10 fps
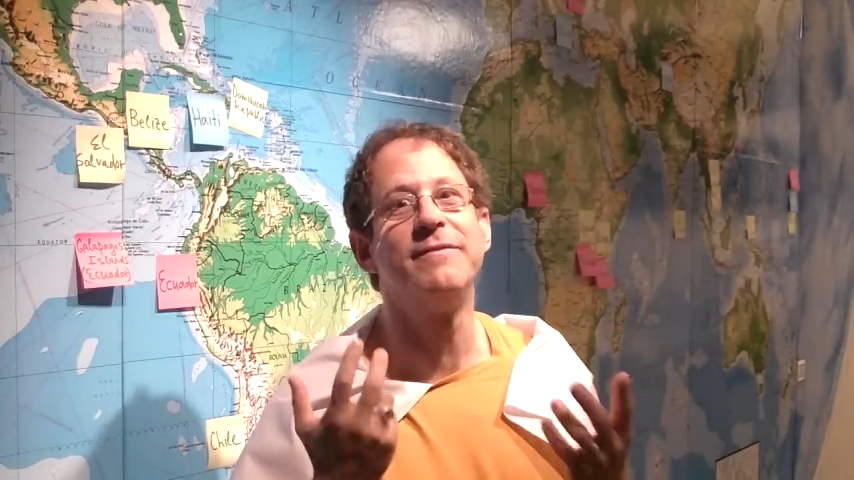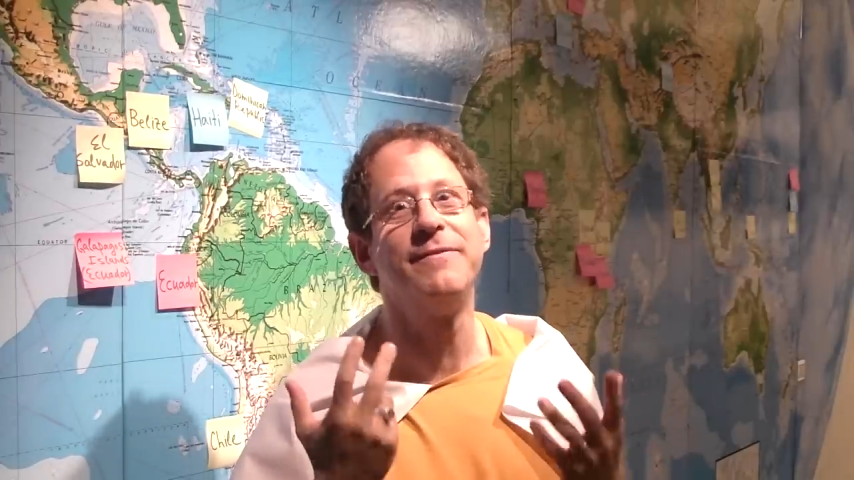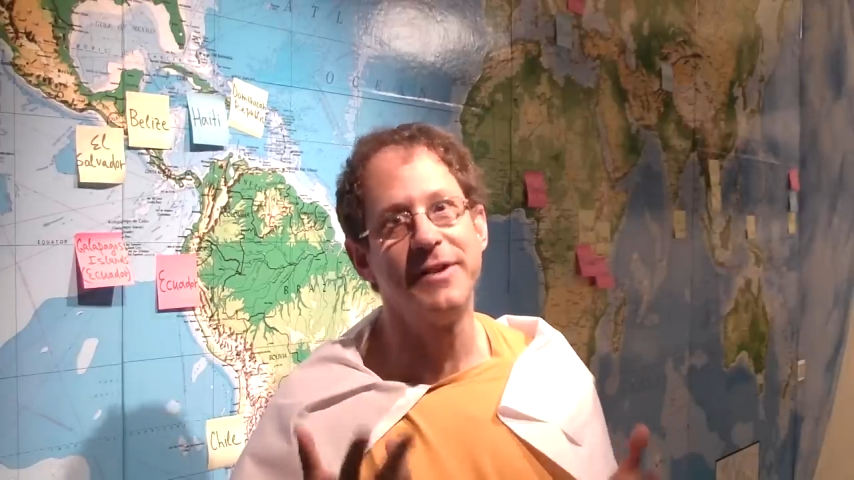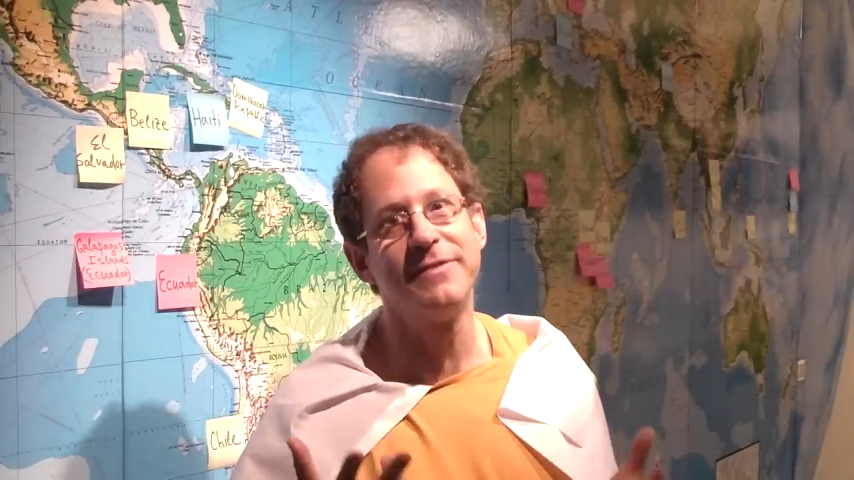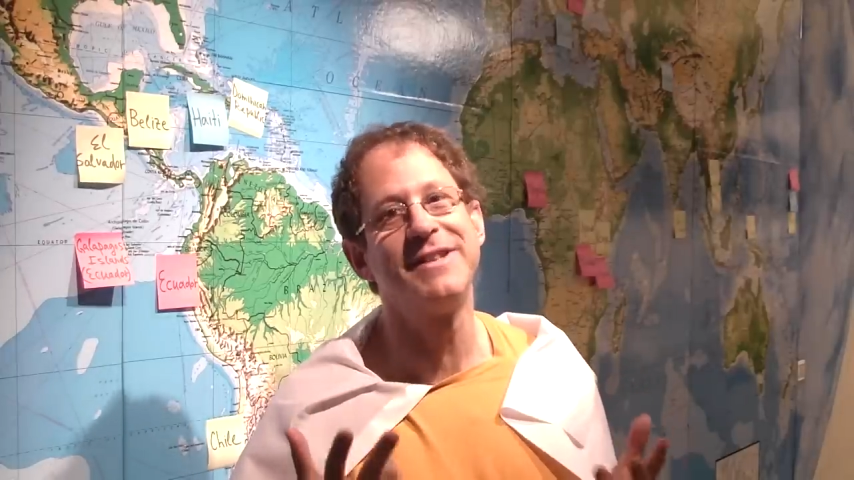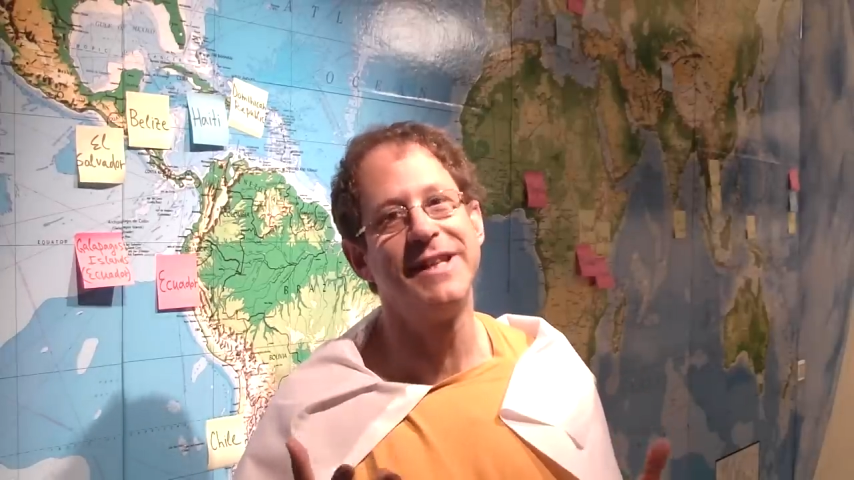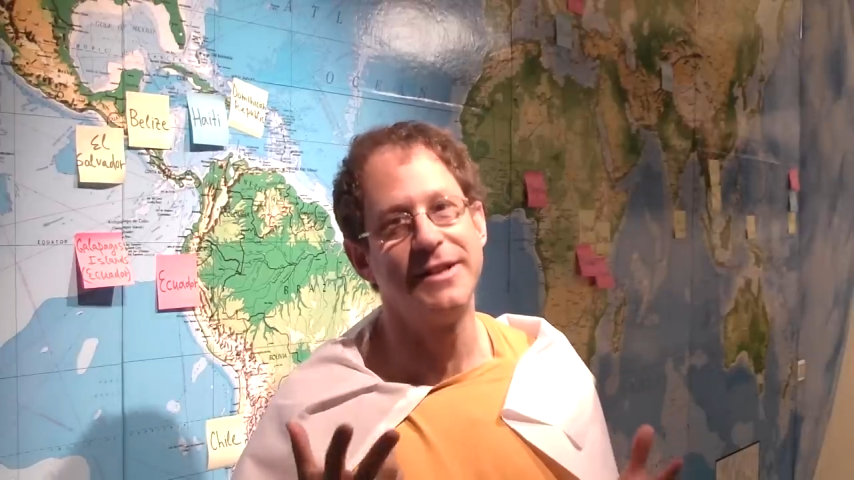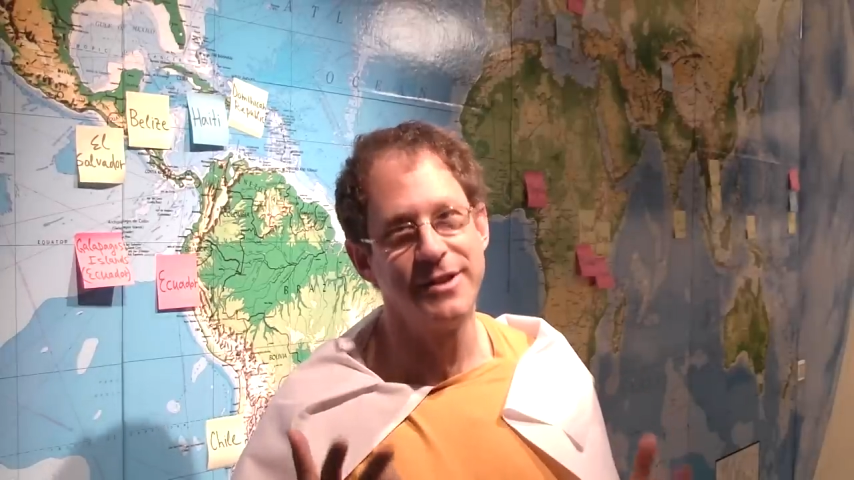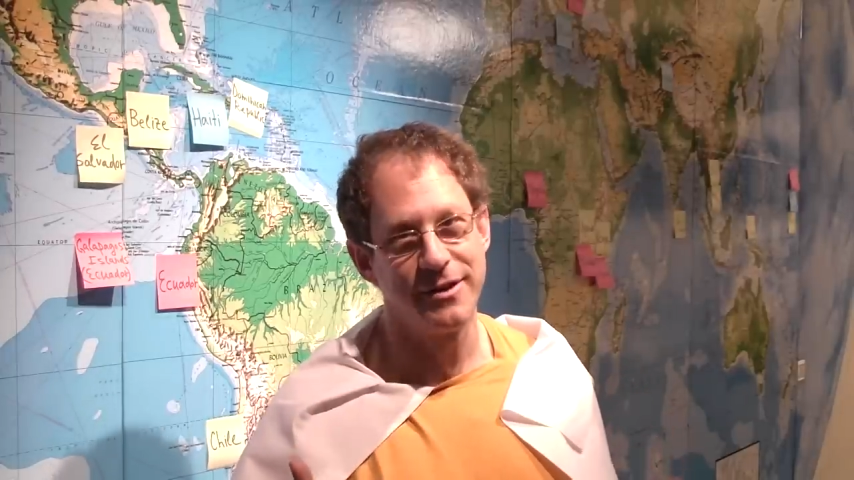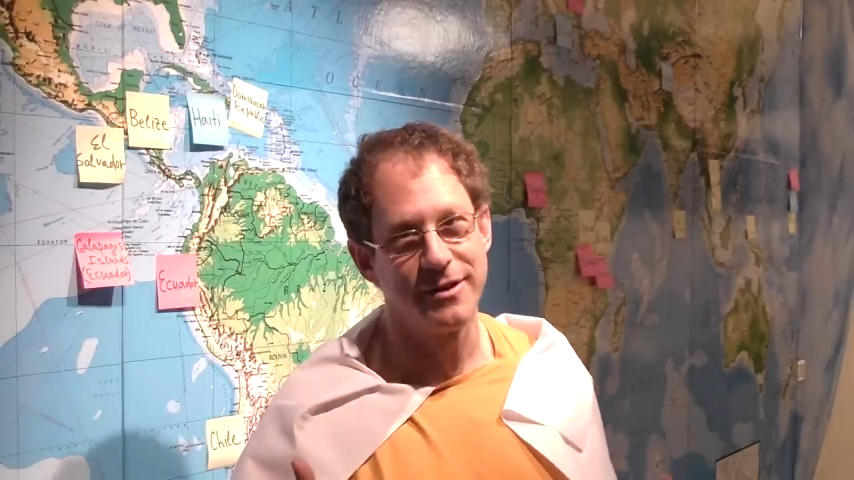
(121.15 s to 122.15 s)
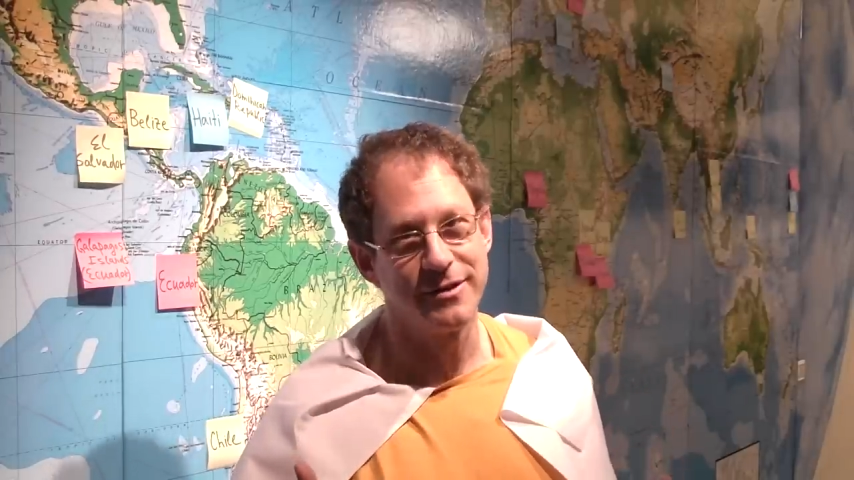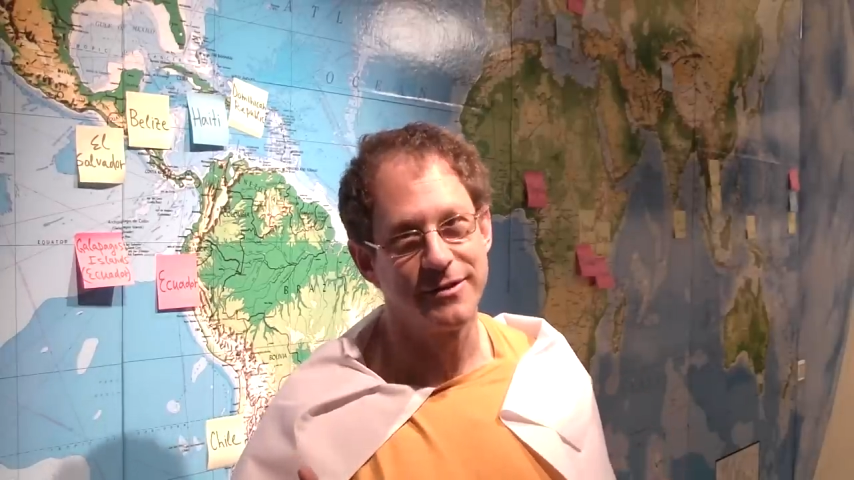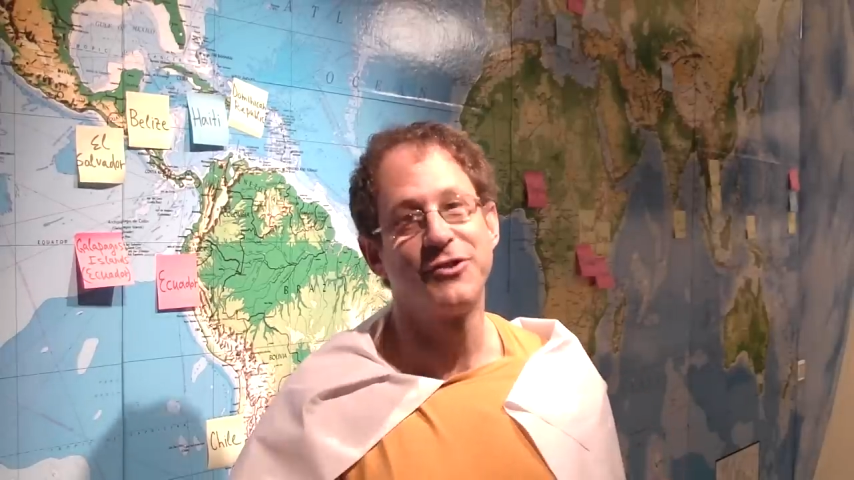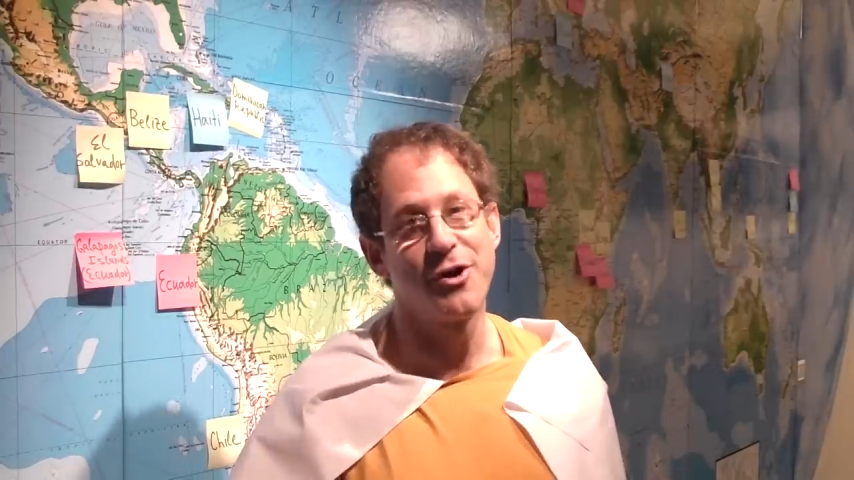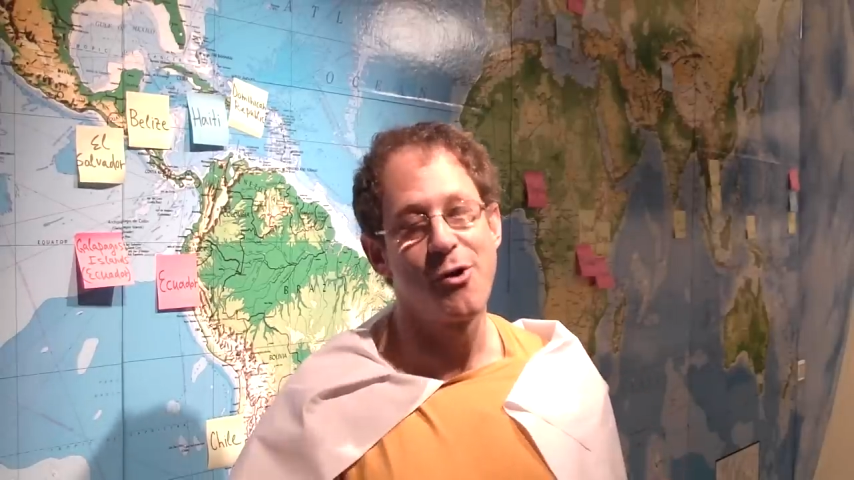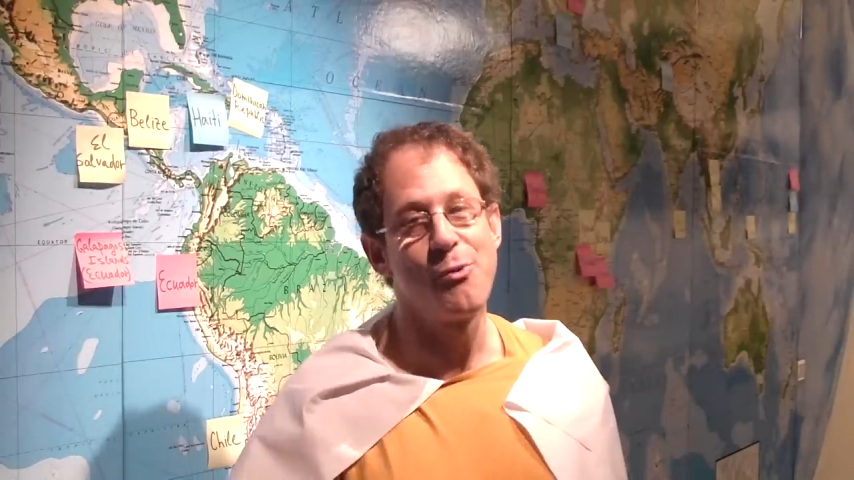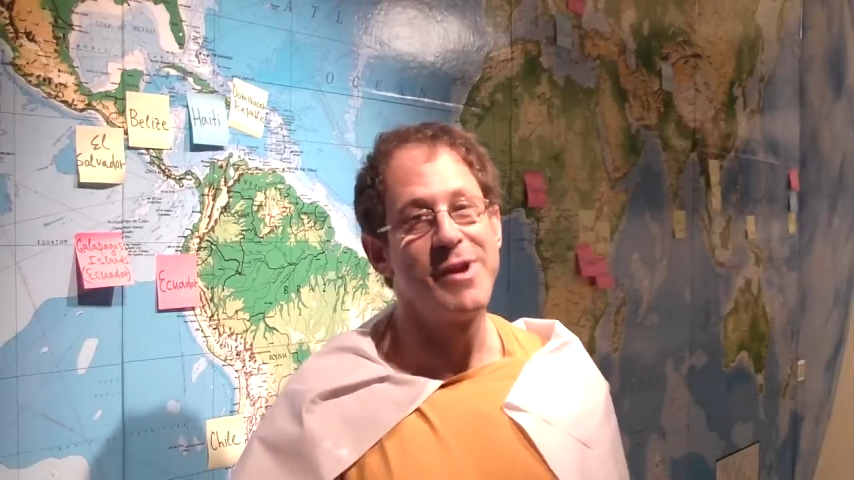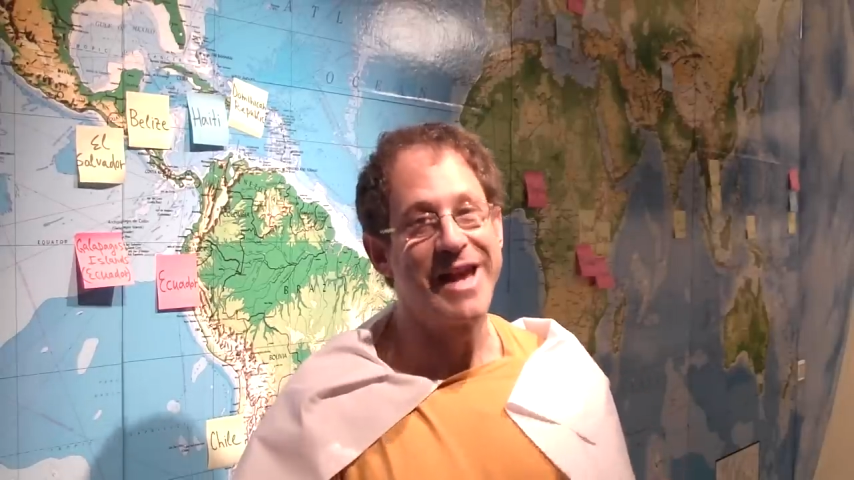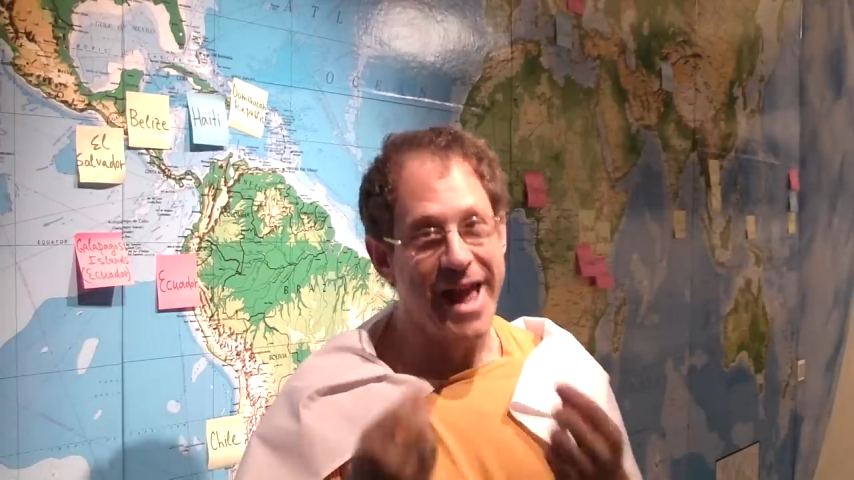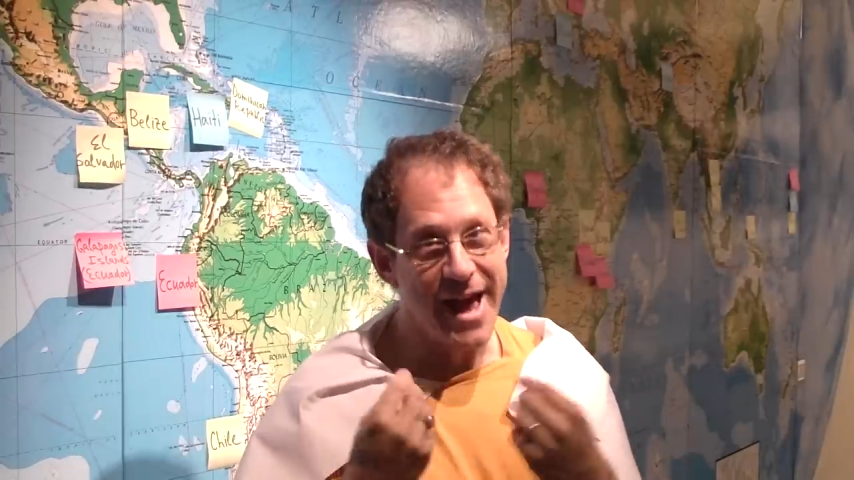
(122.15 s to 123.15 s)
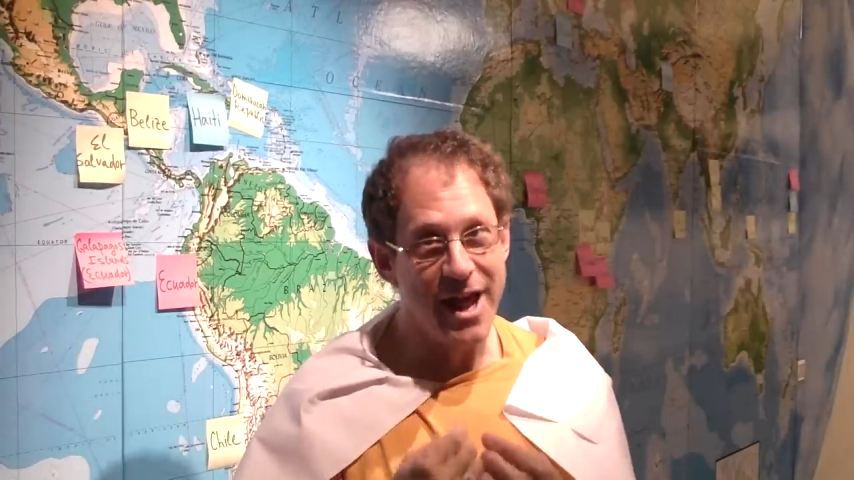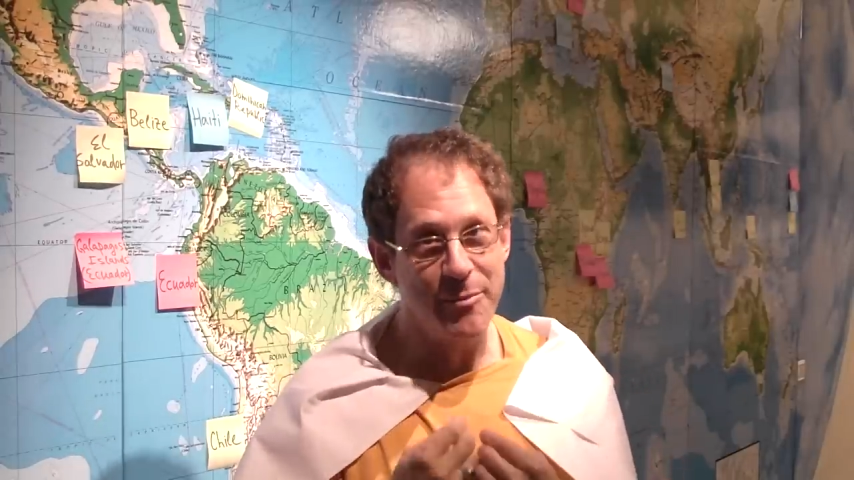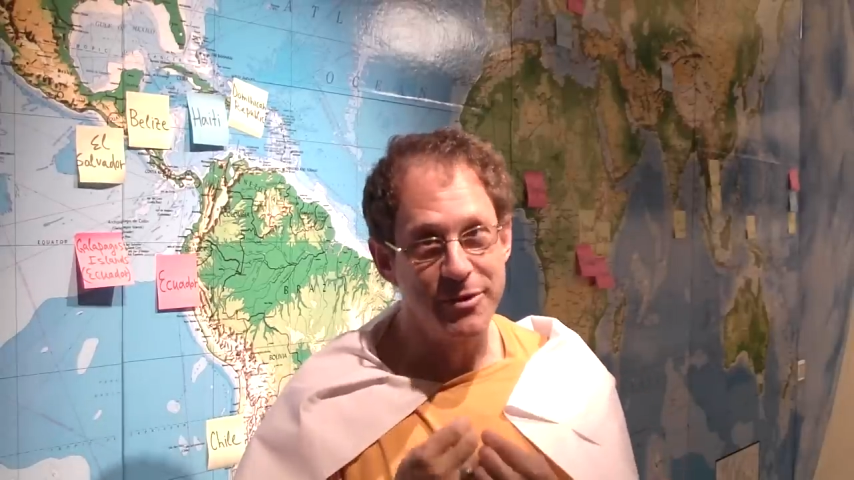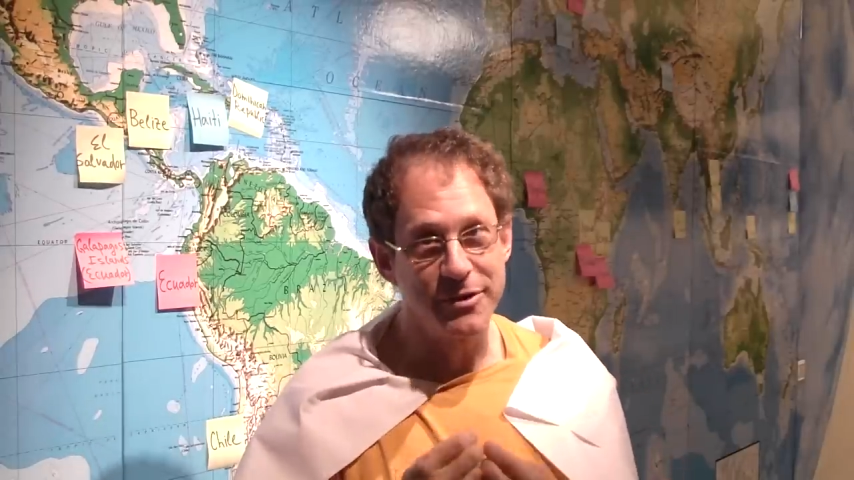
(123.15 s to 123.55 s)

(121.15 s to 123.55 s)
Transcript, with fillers: 15 years, so we cannot